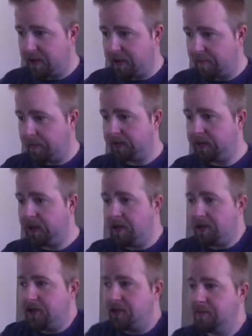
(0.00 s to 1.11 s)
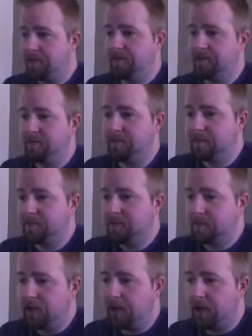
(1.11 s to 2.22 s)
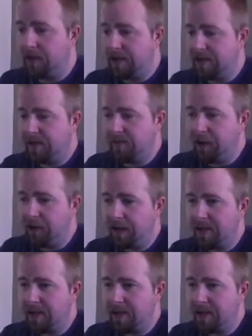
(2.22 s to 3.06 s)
Click build and launch. Your request is in progress.